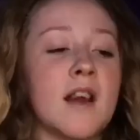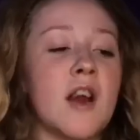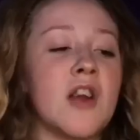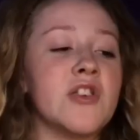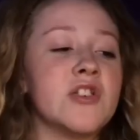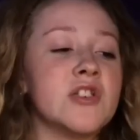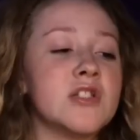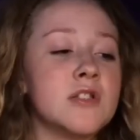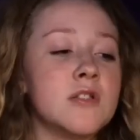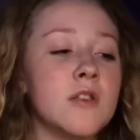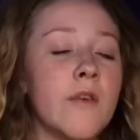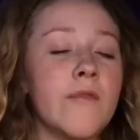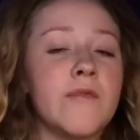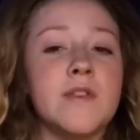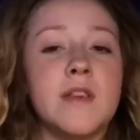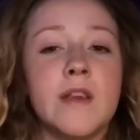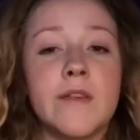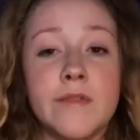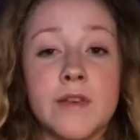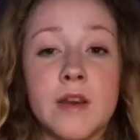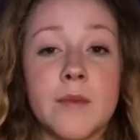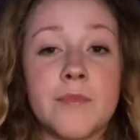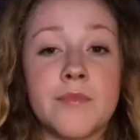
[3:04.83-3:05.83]
I just love
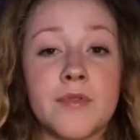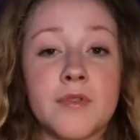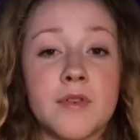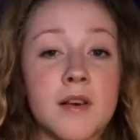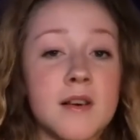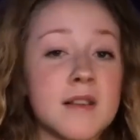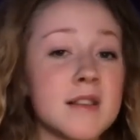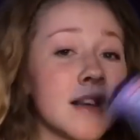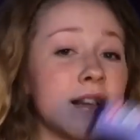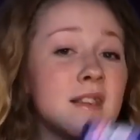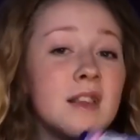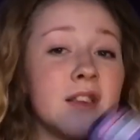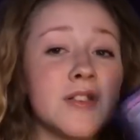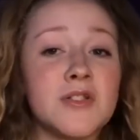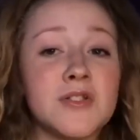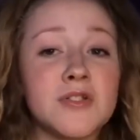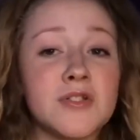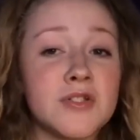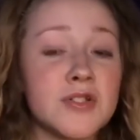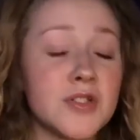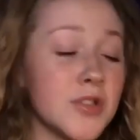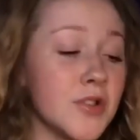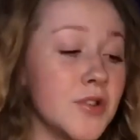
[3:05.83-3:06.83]
Nivea products, like they're
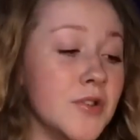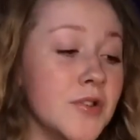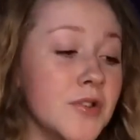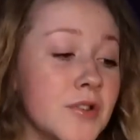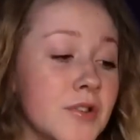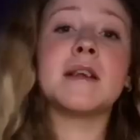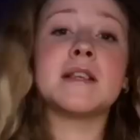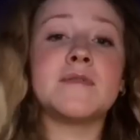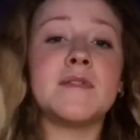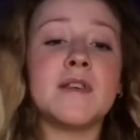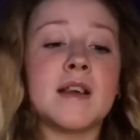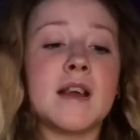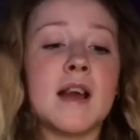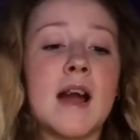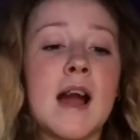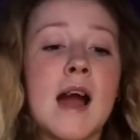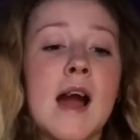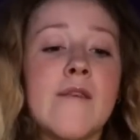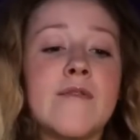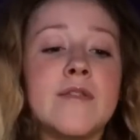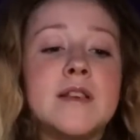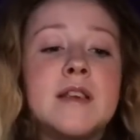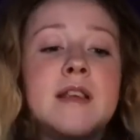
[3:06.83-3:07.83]
just so good. Next thing I
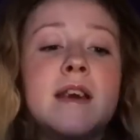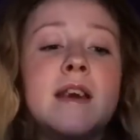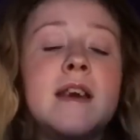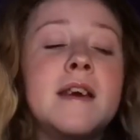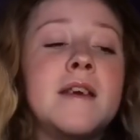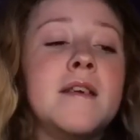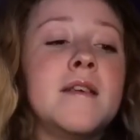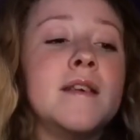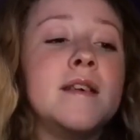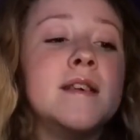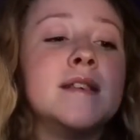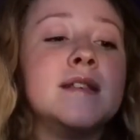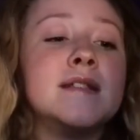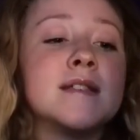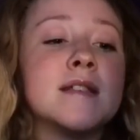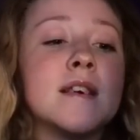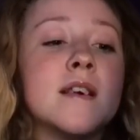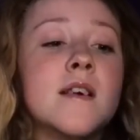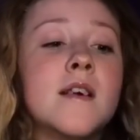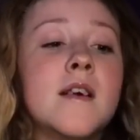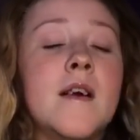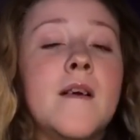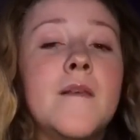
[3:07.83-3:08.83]
have in here is
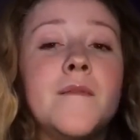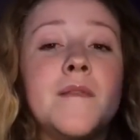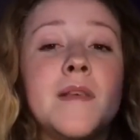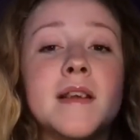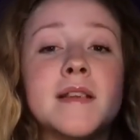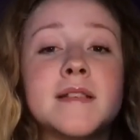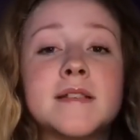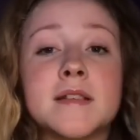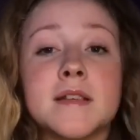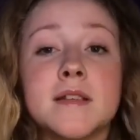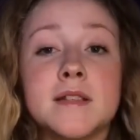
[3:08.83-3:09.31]
this